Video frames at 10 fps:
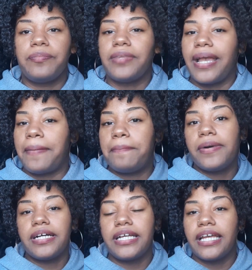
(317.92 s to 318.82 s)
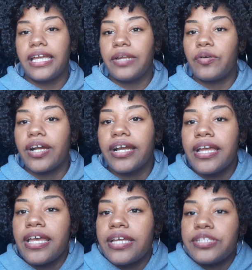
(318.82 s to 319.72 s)
like bun or
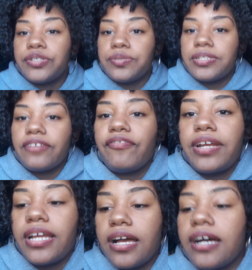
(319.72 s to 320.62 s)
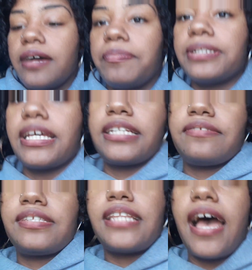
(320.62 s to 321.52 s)
do different
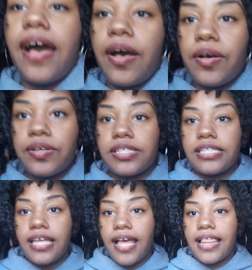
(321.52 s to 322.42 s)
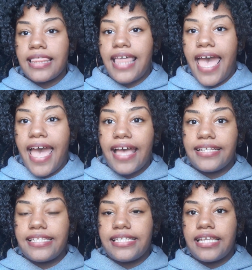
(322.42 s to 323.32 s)
protective styles that
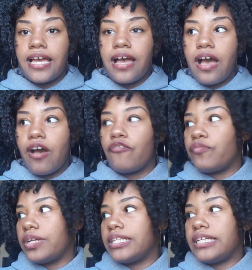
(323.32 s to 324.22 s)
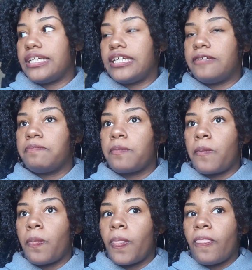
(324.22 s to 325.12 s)
really
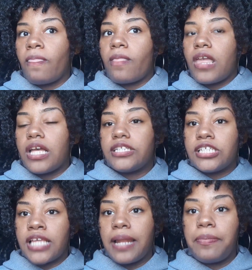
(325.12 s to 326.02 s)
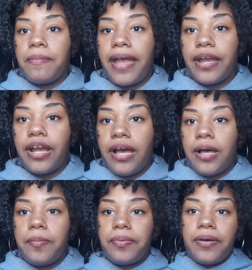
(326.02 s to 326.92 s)
just kind of put my hair
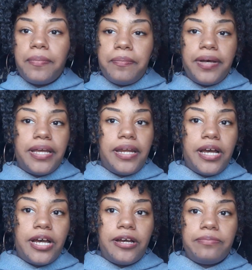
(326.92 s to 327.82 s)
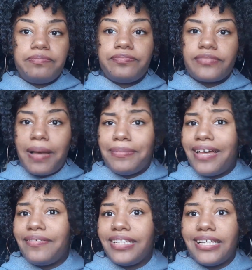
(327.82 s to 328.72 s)
up. But I'm
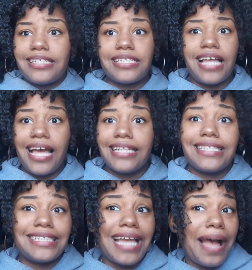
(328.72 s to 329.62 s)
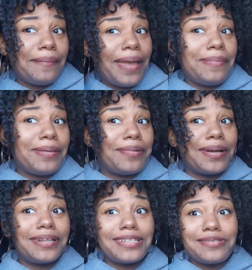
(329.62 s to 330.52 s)
loving this. Honestly, I may be
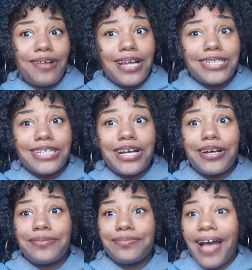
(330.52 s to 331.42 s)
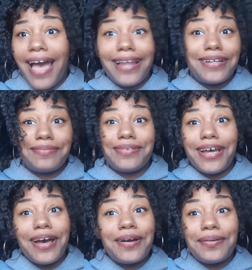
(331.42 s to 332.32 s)
wearing this wash and go. I don't
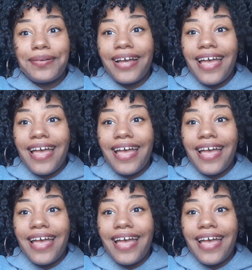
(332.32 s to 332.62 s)
know.